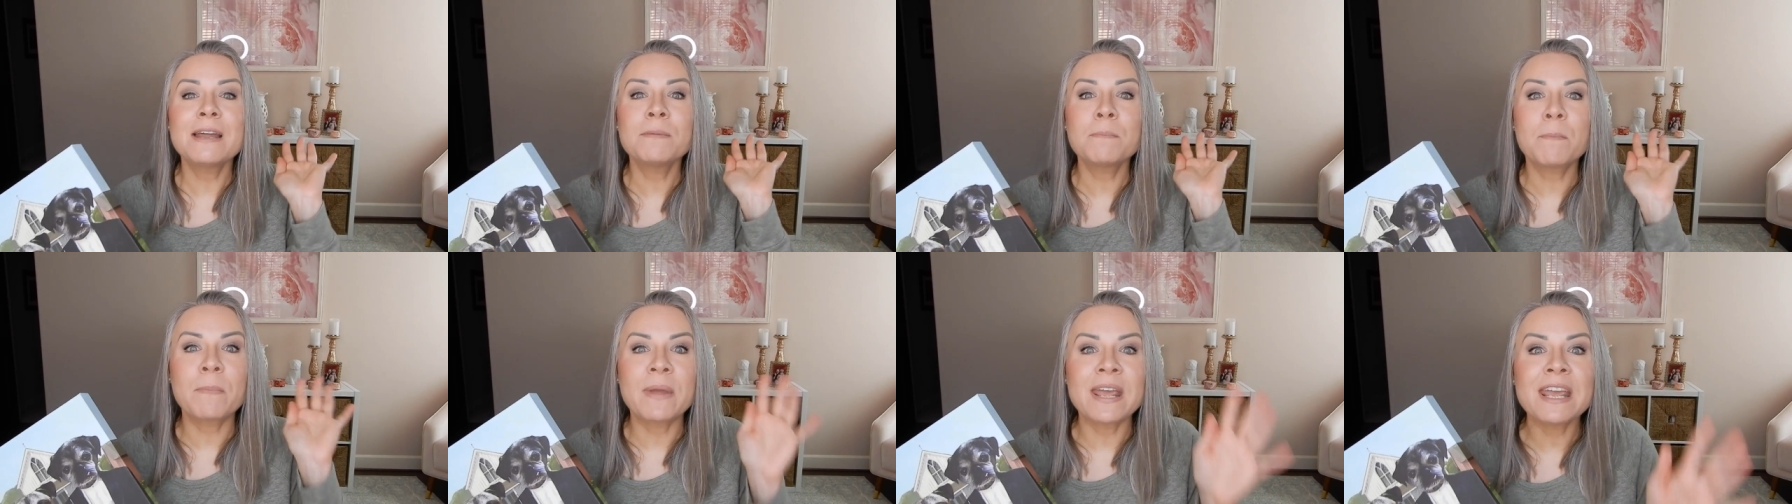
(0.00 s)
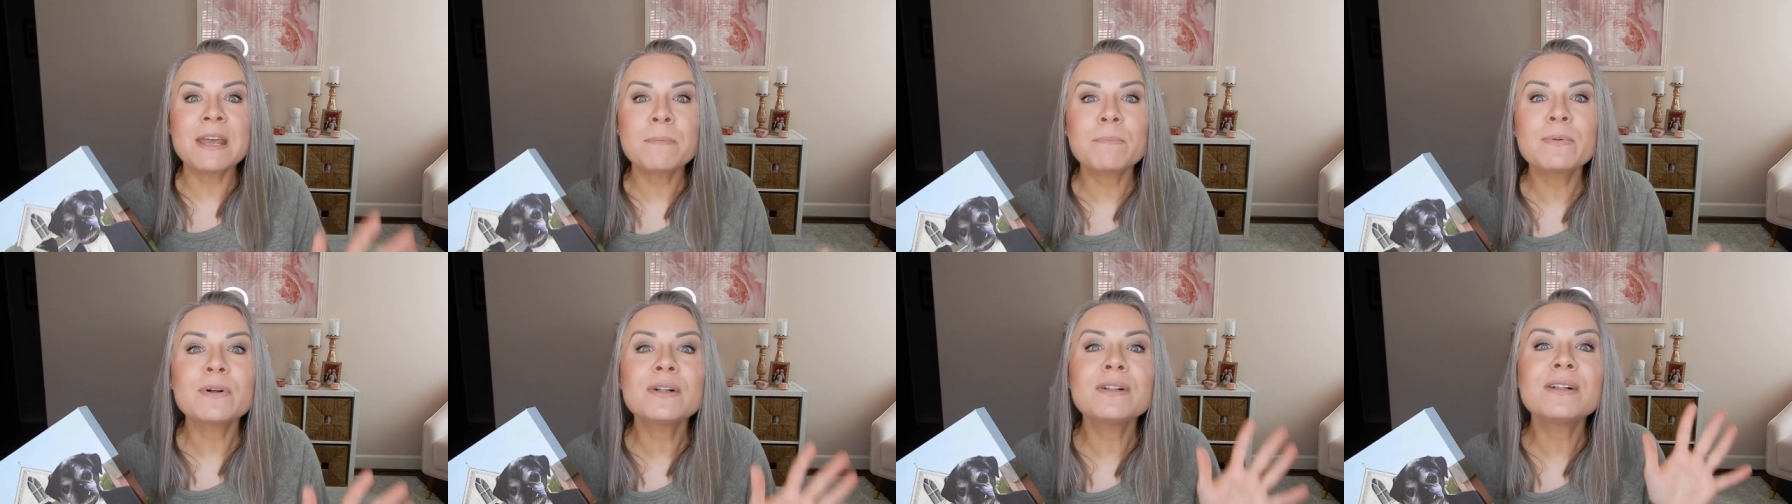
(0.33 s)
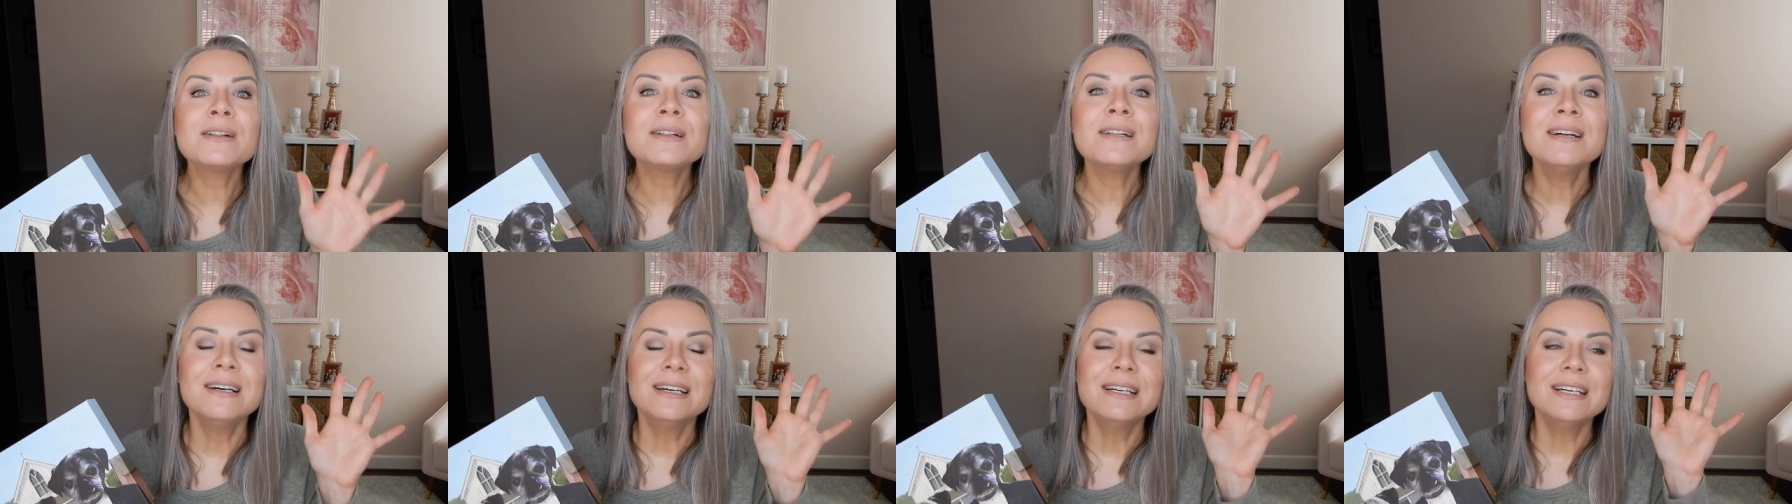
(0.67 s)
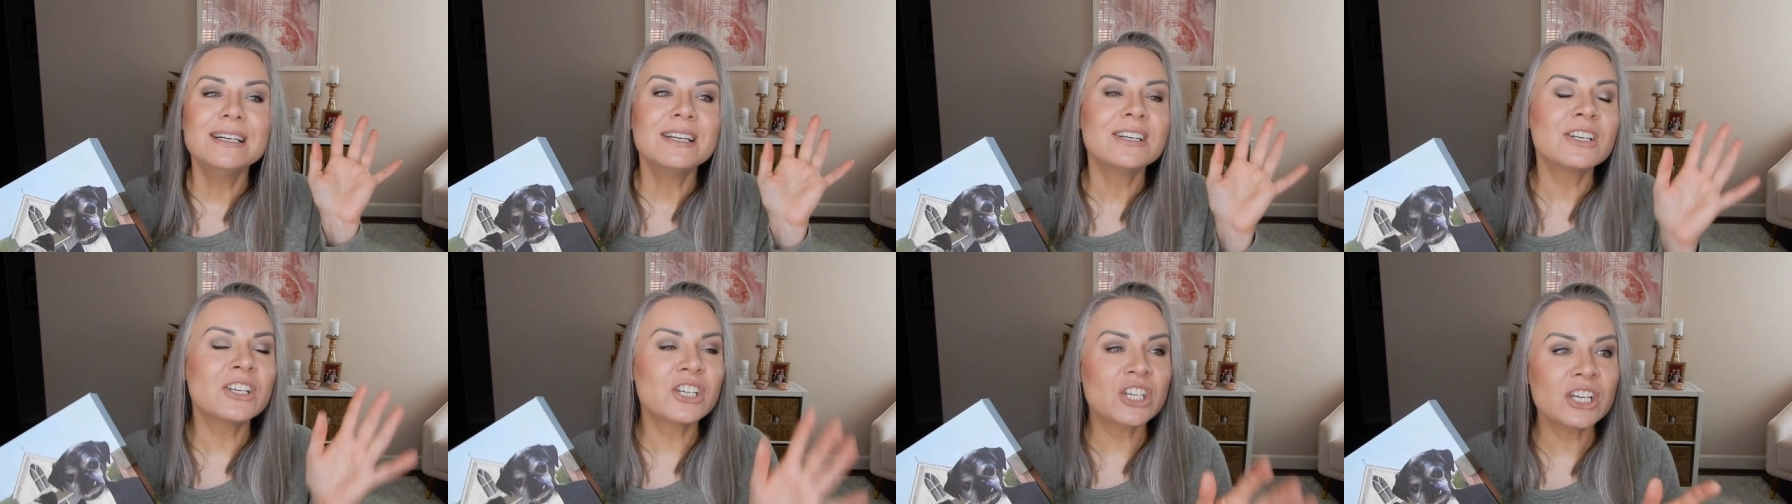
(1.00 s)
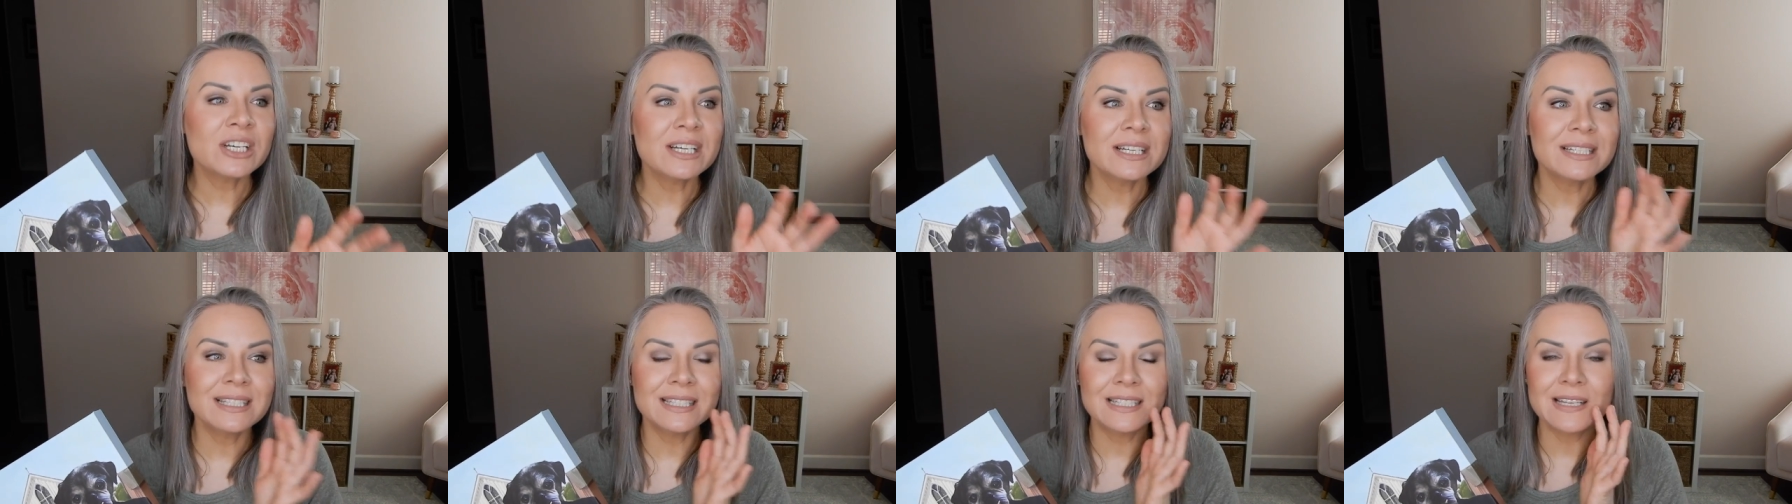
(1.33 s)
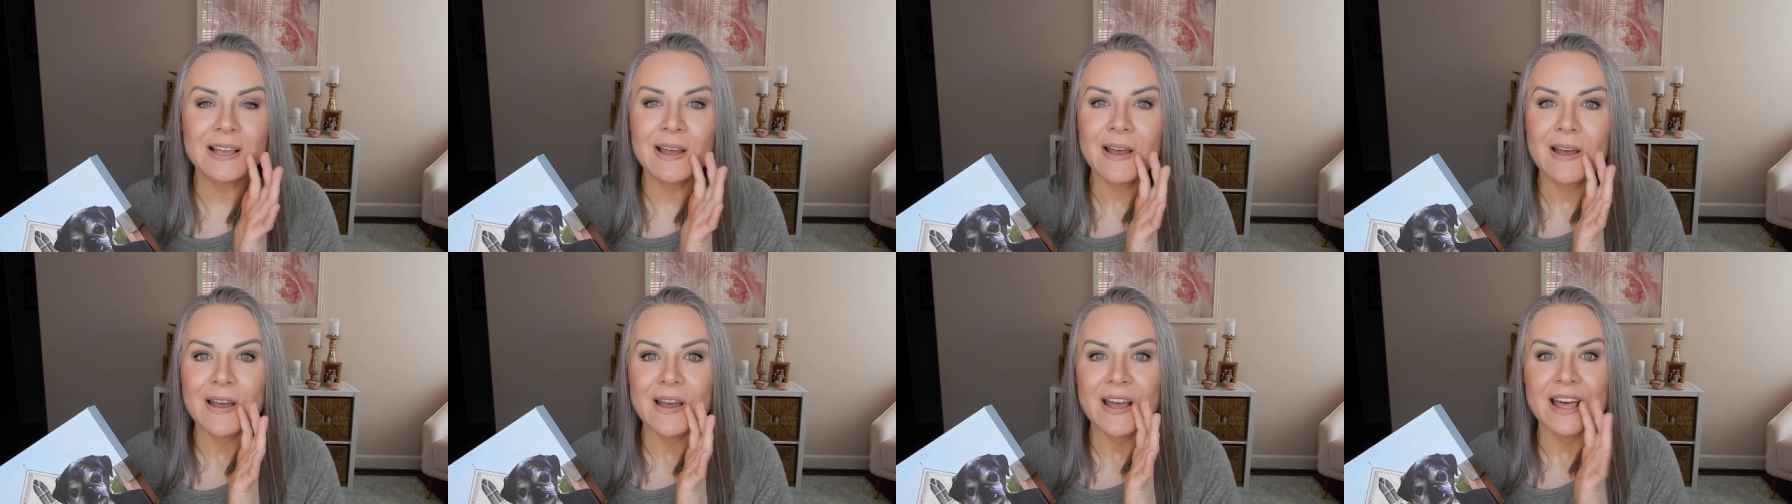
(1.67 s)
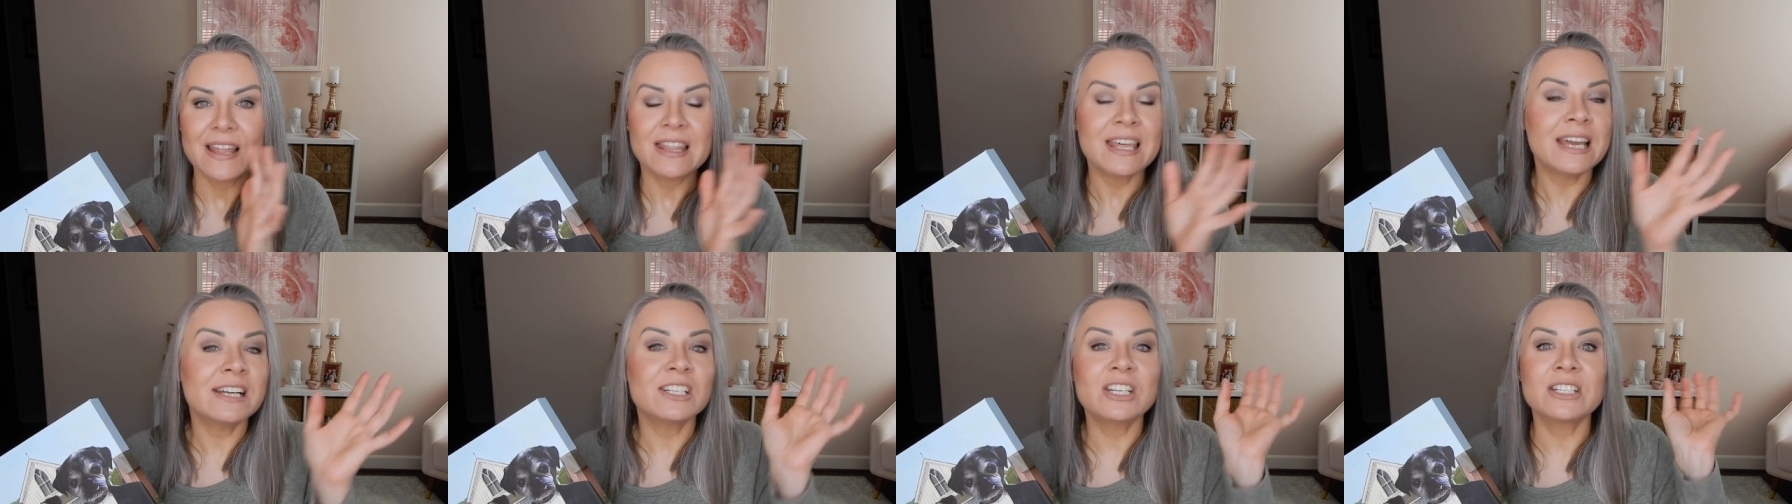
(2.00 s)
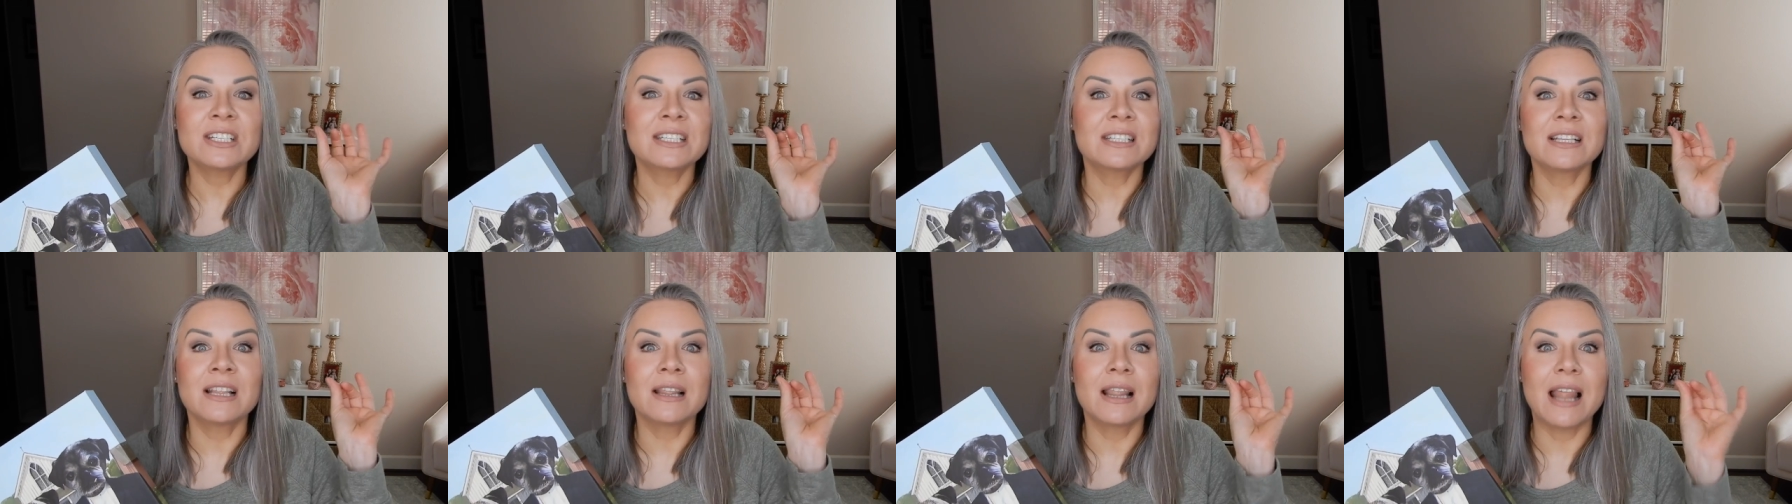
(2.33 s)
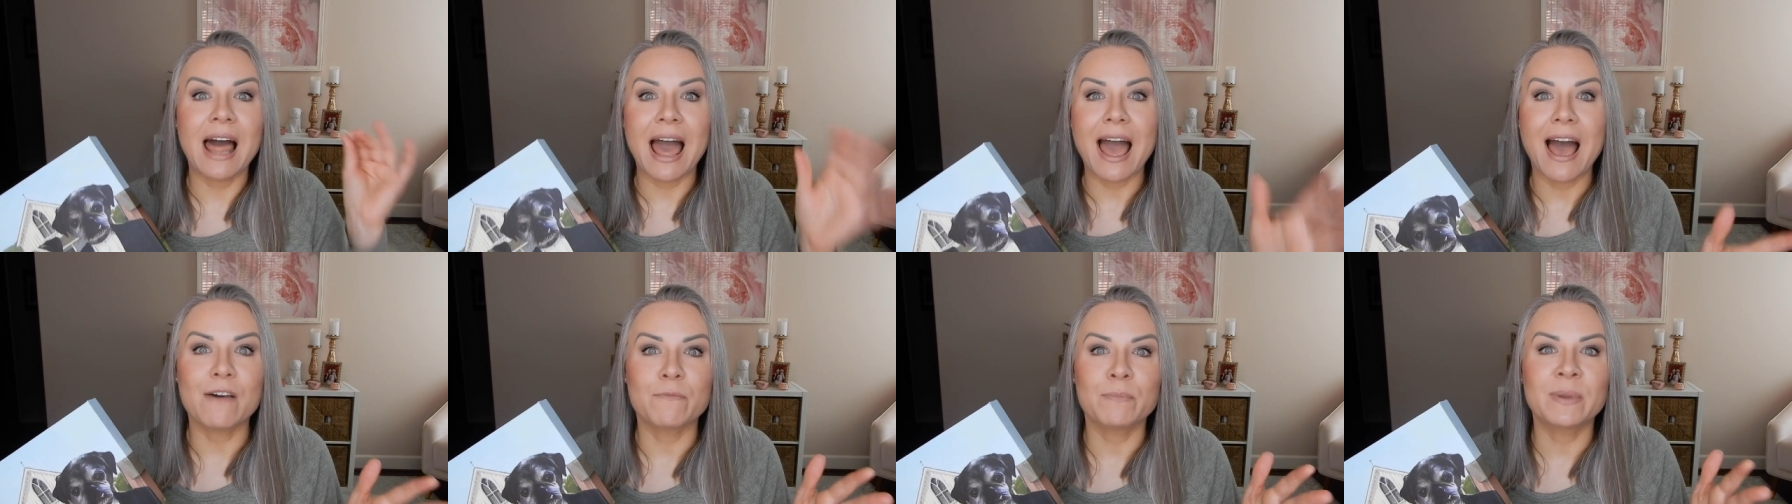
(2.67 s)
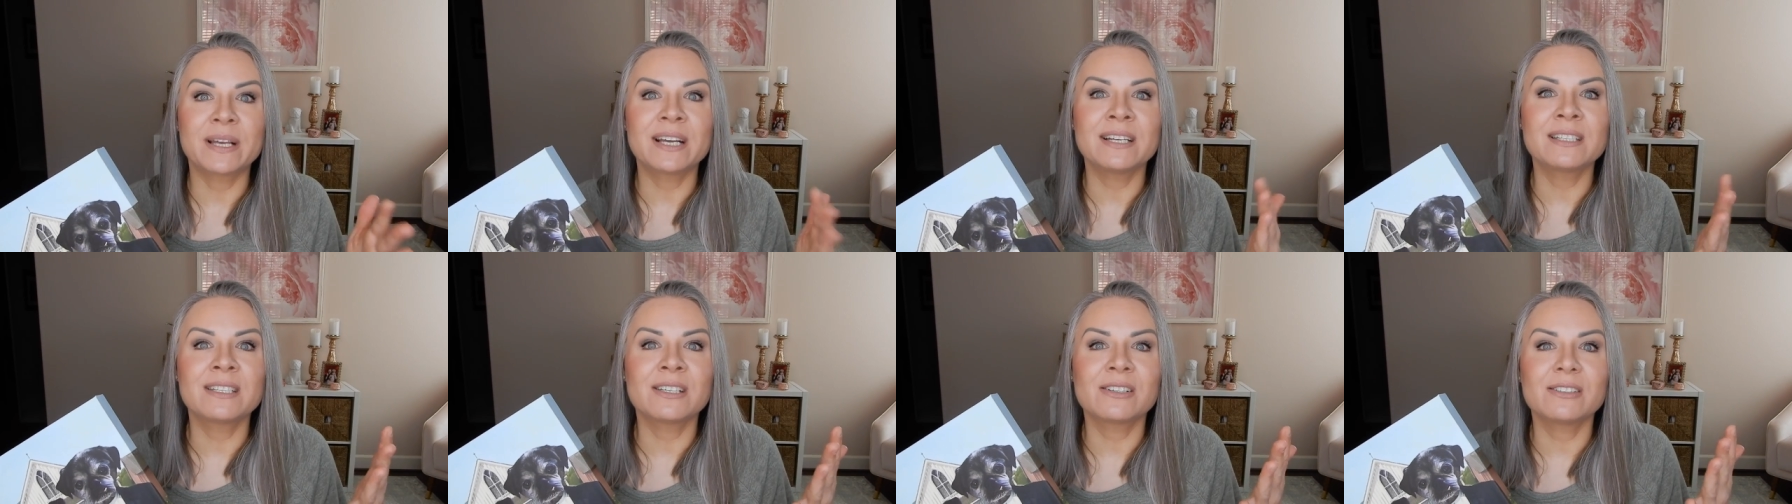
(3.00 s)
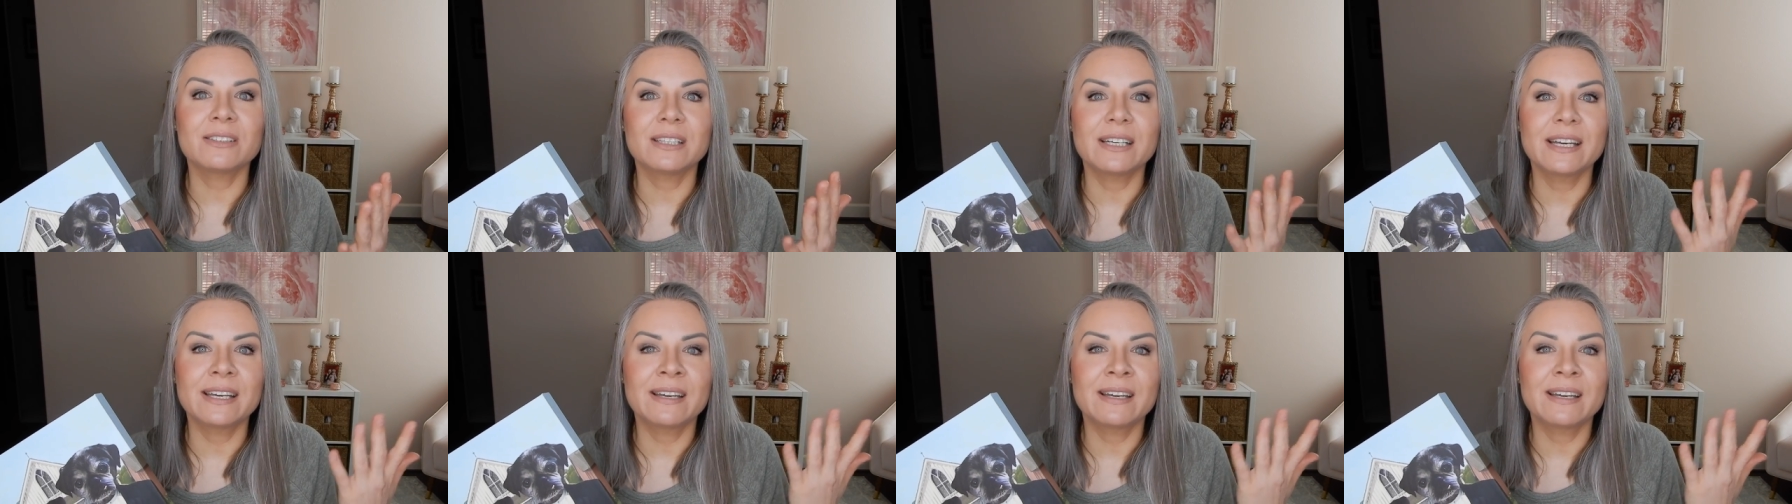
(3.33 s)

And people just, they just laugh because they're